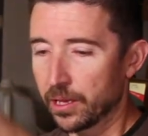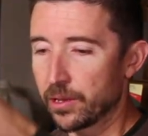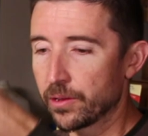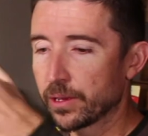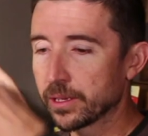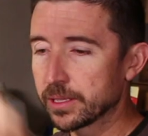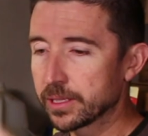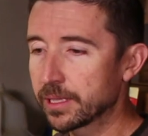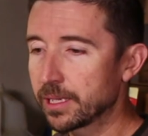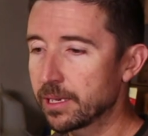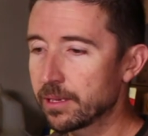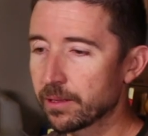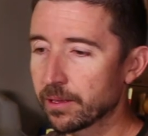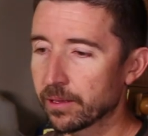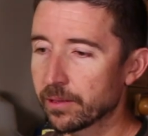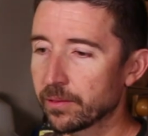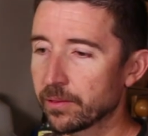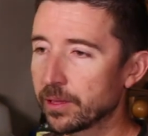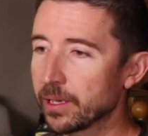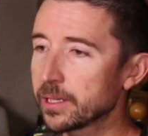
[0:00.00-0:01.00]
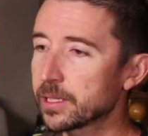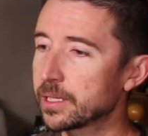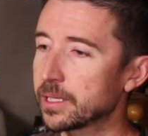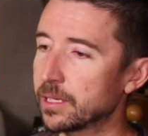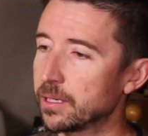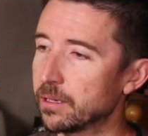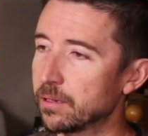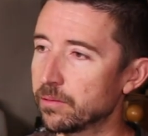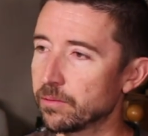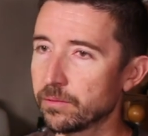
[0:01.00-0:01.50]
You can see that
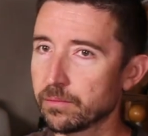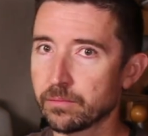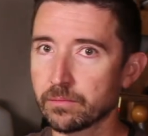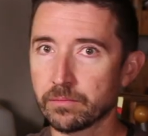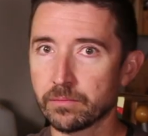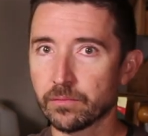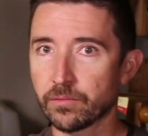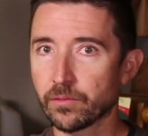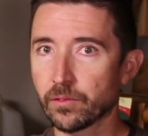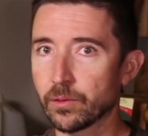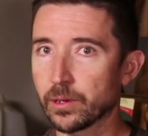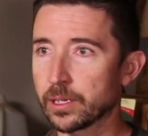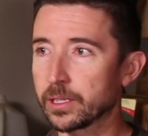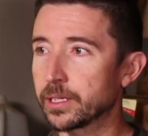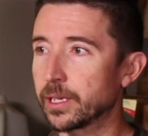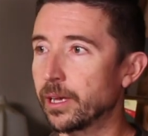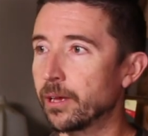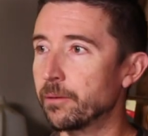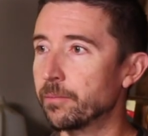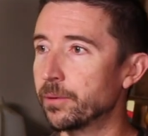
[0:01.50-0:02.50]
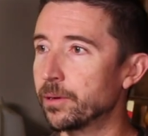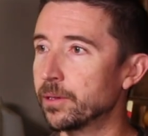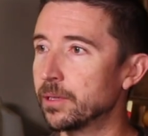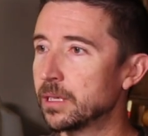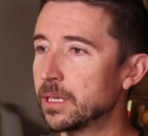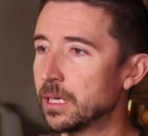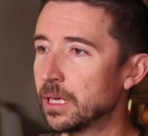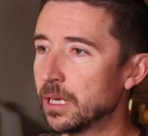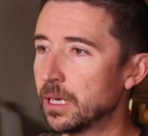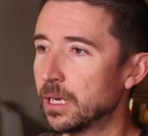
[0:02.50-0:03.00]
this, for
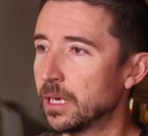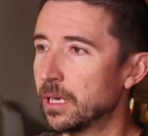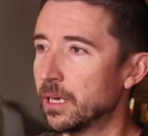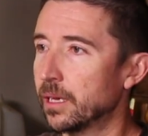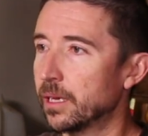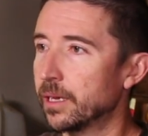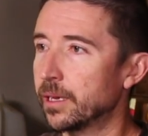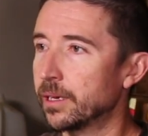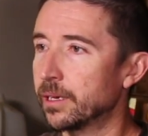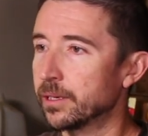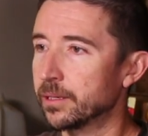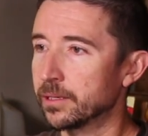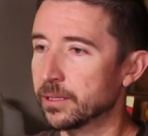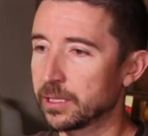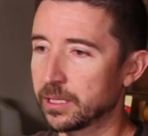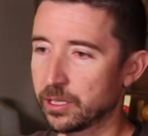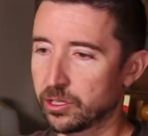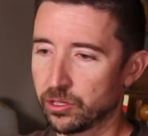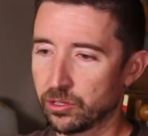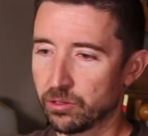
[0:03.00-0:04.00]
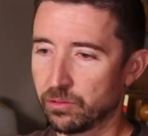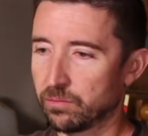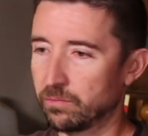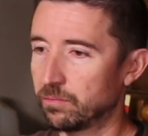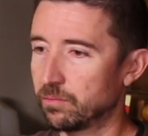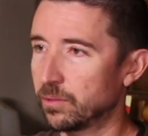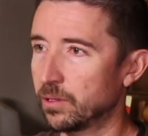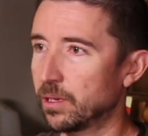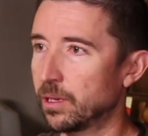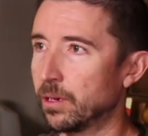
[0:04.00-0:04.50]
example, is,
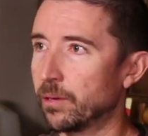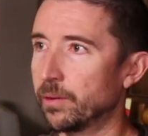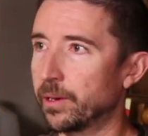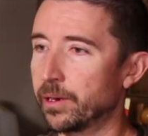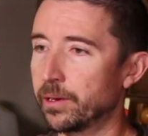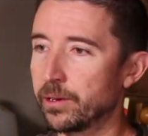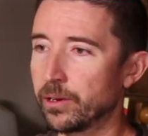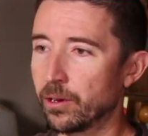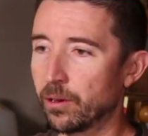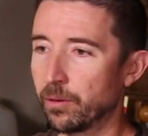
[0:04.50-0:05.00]
oh, I don't